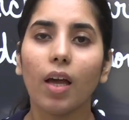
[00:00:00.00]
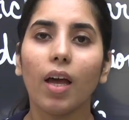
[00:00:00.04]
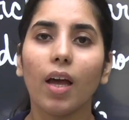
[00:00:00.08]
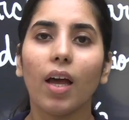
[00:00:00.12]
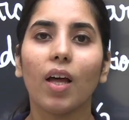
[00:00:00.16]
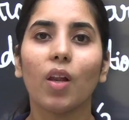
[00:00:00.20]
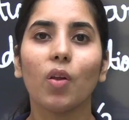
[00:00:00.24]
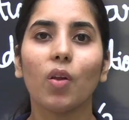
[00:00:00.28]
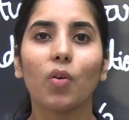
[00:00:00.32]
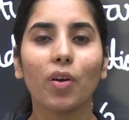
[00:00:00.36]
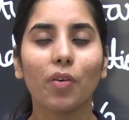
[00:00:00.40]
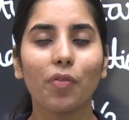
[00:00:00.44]

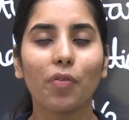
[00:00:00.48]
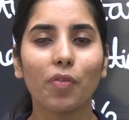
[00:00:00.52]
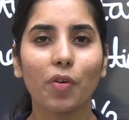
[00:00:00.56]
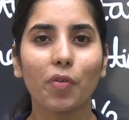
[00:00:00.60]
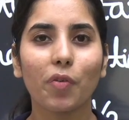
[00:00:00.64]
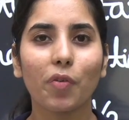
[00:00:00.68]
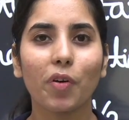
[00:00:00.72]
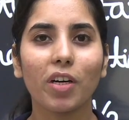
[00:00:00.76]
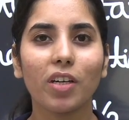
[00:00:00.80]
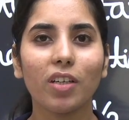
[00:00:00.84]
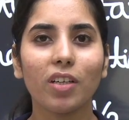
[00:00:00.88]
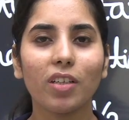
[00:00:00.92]
Hello
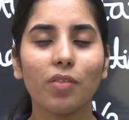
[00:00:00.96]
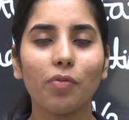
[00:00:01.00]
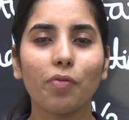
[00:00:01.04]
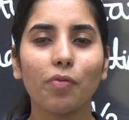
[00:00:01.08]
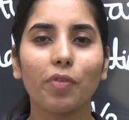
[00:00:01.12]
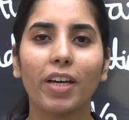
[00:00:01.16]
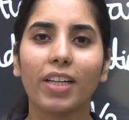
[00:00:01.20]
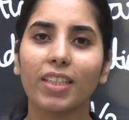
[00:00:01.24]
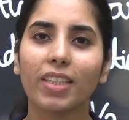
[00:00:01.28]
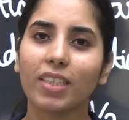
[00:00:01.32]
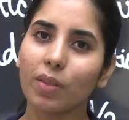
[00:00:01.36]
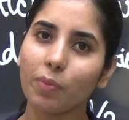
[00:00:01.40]
everyone,
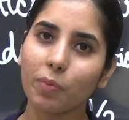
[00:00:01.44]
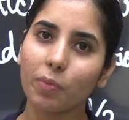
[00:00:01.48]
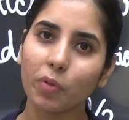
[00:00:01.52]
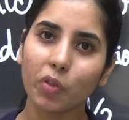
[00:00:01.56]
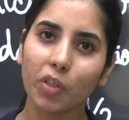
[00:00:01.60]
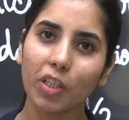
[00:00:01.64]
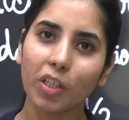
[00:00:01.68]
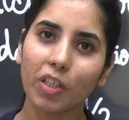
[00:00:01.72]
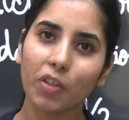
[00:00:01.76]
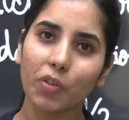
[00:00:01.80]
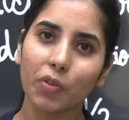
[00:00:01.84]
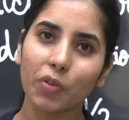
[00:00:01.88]
welcome to
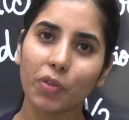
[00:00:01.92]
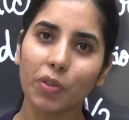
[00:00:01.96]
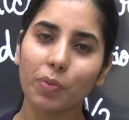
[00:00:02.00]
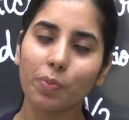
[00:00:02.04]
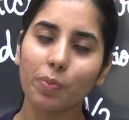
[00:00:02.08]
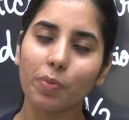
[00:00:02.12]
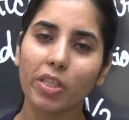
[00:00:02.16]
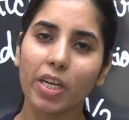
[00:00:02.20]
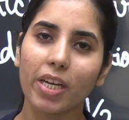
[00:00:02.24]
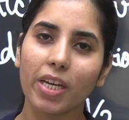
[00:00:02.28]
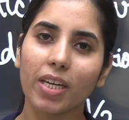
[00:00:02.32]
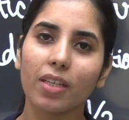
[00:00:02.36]
the
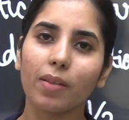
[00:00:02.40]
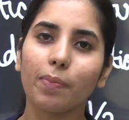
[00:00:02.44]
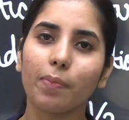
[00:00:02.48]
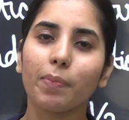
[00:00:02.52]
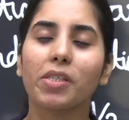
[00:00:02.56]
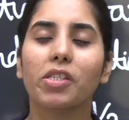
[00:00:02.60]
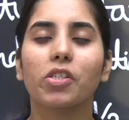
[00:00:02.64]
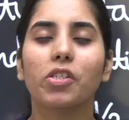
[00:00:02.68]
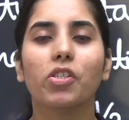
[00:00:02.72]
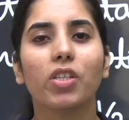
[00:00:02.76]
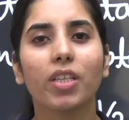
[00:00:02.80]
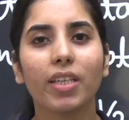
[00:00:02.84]
YouTube channel
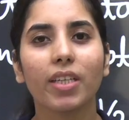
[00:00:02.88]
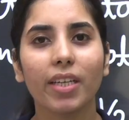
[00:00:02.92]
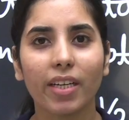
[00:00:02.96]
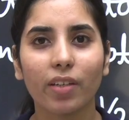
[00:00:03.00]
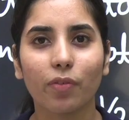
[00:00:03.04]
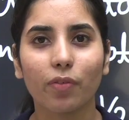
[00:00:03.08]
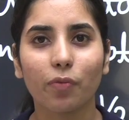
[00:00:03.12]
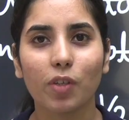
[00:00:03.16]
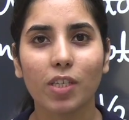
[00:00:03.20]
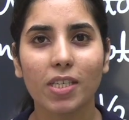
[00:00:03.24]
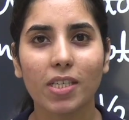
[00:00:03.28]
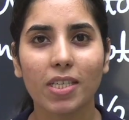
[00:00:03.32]
Mr.
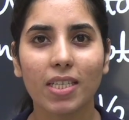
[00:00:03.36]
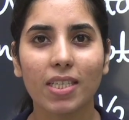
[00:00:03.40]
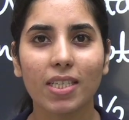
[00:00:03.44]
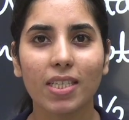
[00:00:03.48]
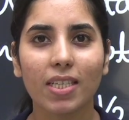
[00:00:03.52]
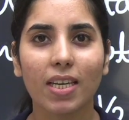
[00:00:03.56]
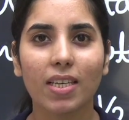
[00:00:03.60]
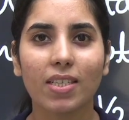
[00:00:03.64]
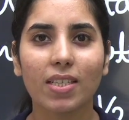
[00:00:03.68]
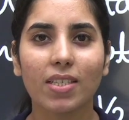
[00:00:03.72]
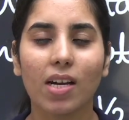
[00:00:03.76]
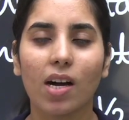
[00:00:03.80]
Net Physics
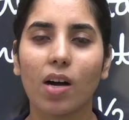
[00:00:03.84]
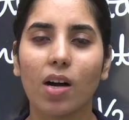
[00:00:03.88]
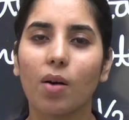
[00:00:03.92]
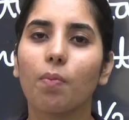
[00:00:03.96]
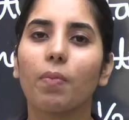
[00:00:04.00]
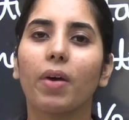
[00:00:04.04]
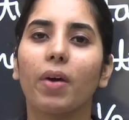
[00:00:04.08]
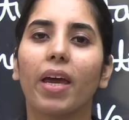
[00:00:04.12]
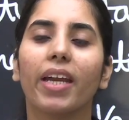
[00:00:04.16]
Exam.